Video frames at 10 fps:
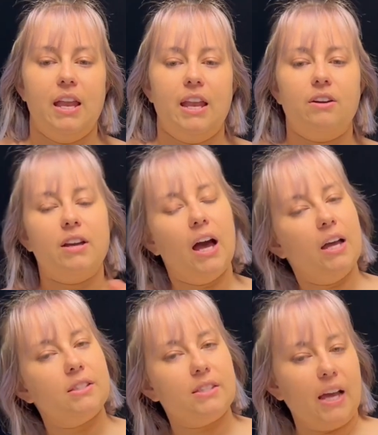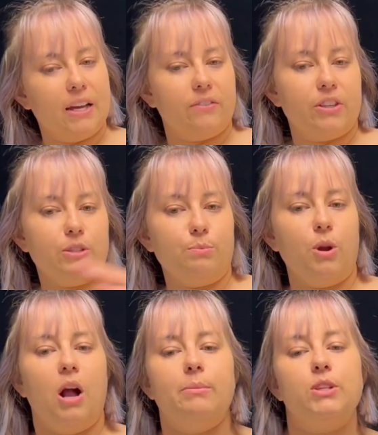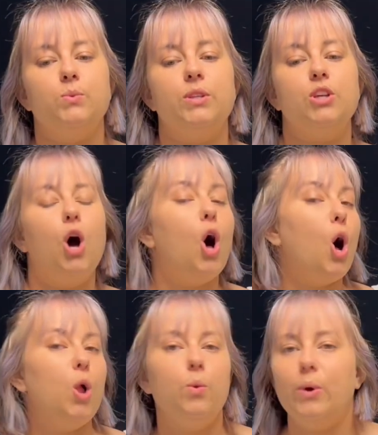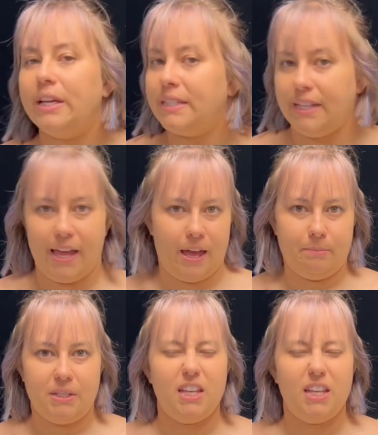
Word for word: Now, God's side of this promise was always kept,